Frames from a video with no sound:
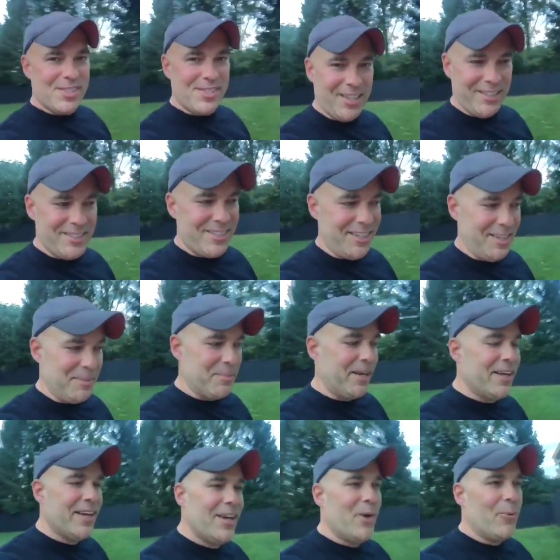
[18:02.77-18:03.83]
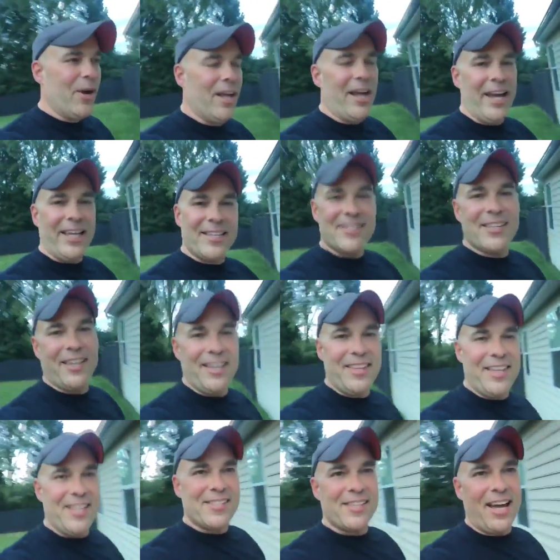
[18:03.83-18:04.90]
the stunt team? Well, I can tell
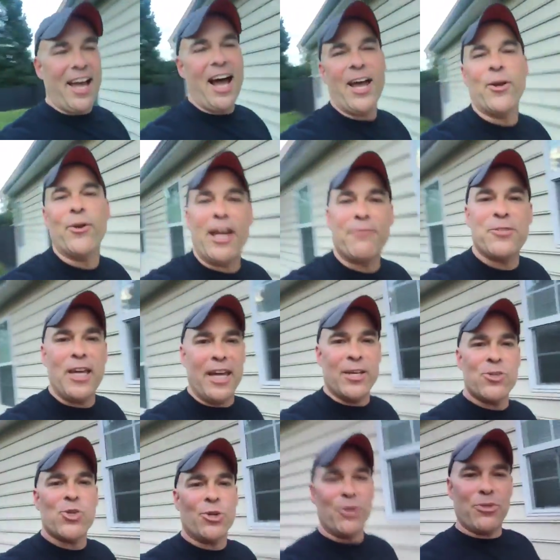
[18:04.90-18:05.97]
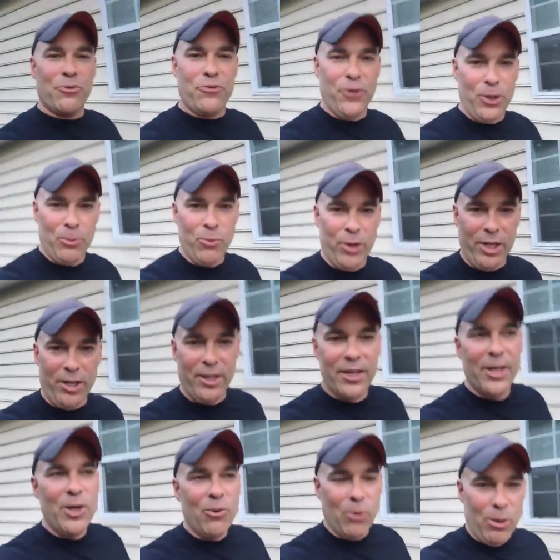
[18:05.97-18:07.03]
you this, I don't have to answer if the film will
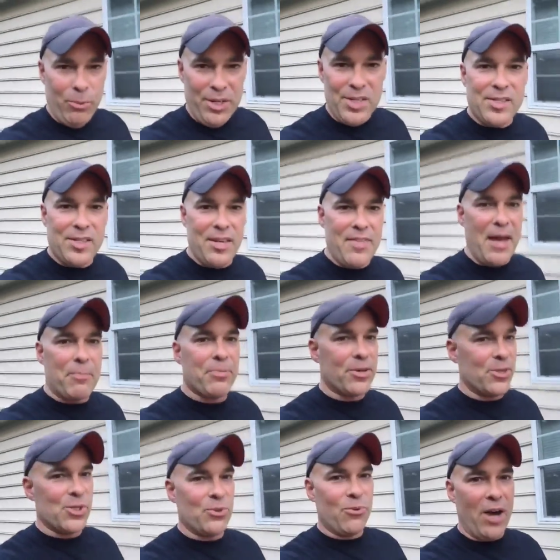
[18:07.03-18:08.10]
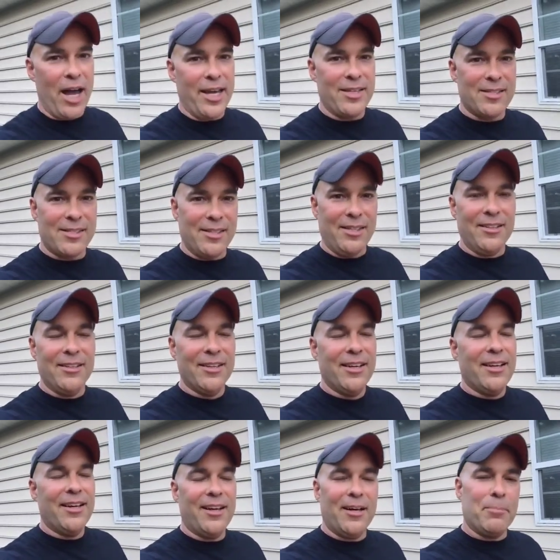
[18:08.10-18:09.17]
when we see that prison riot scene.
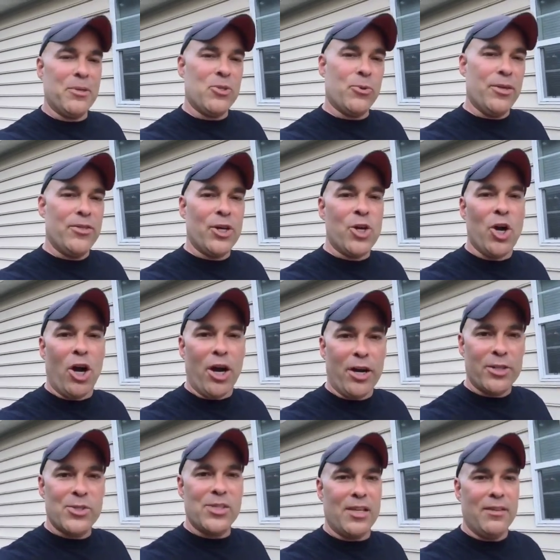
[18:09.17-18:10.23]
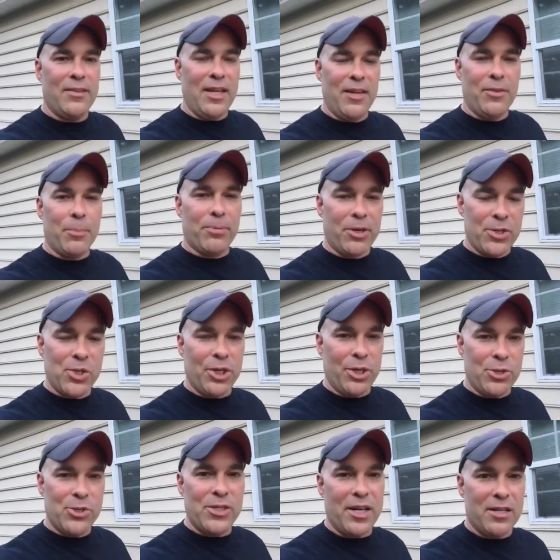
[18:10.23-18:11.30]
Between the guards and the
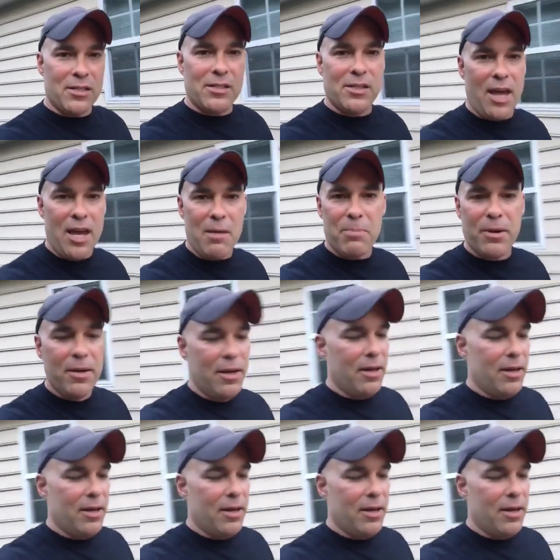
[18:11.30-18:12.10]
prisoners that escape,